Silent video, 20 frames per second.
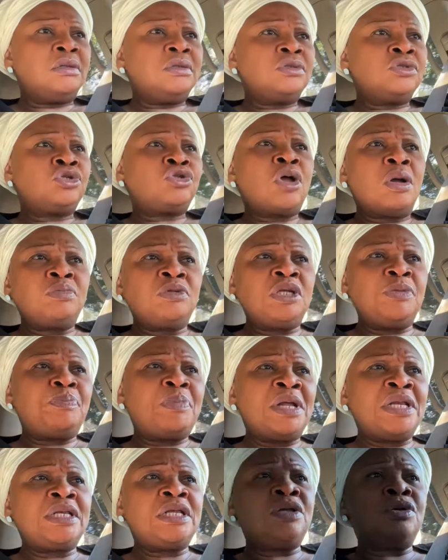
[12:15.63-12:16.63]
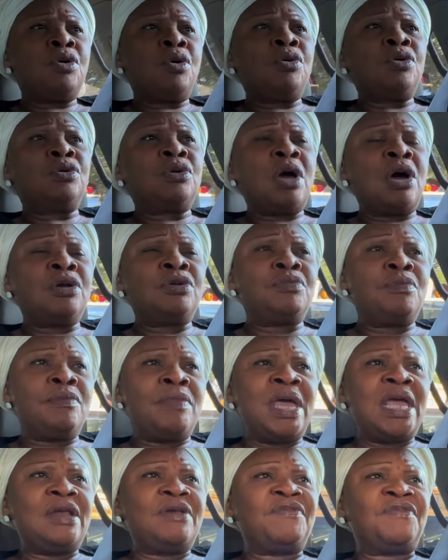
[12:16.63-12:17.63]
Stop depending on
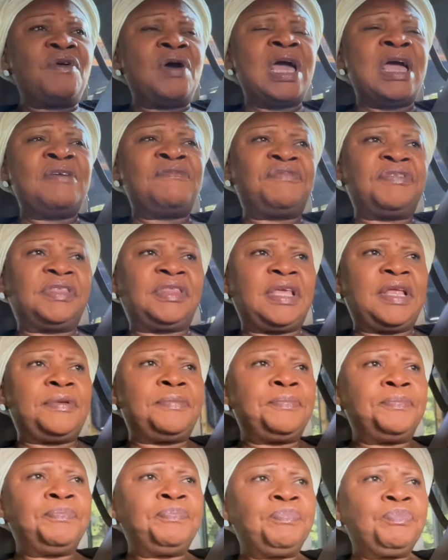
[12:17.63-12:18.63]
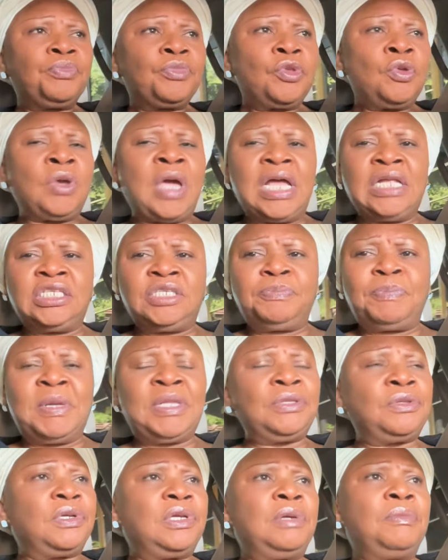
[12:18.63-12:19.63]
men for everything. You can't
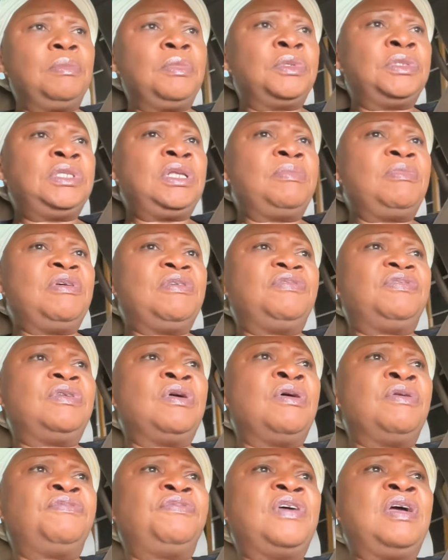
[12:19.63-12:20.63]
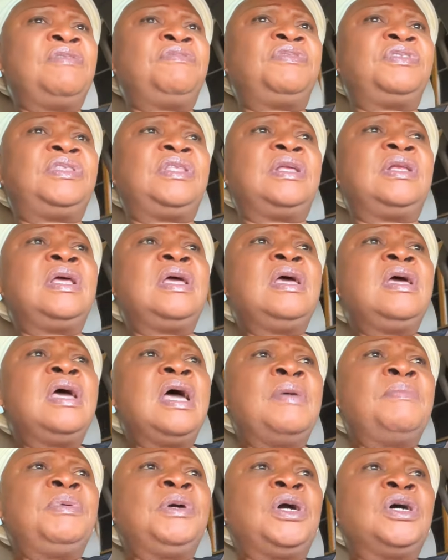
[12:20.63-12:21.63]
depend on them of everything.
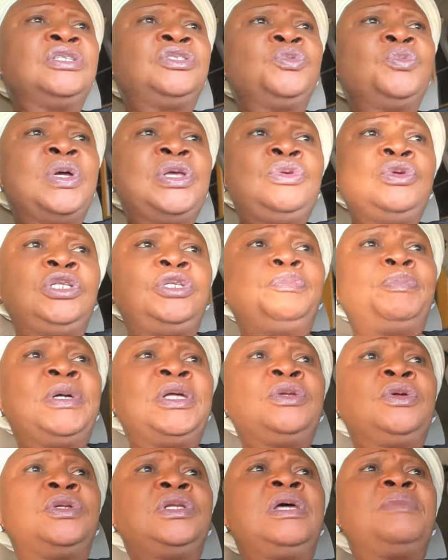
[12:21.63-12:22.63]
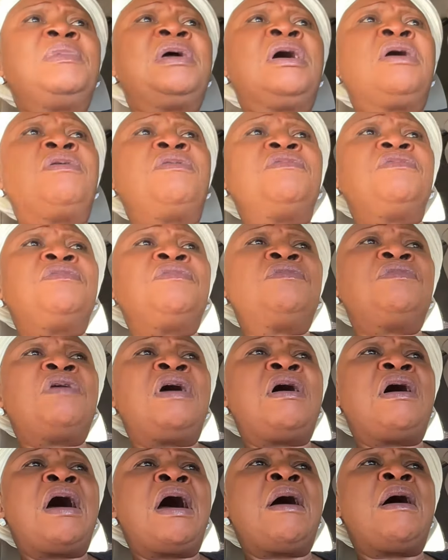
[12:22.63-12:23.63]
Because when you depend on them
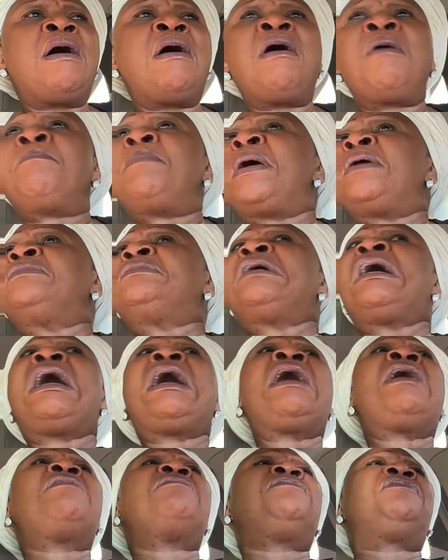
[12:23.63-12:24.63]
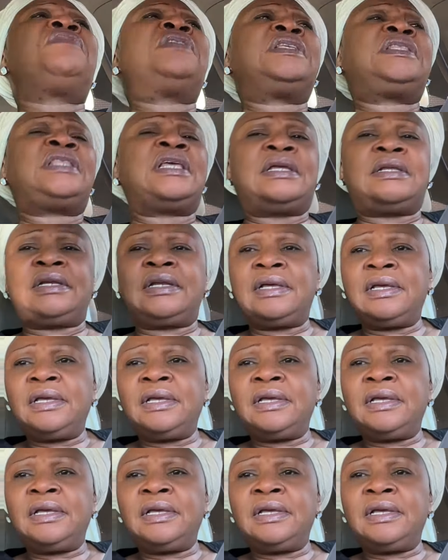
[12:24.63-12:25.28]
about everything,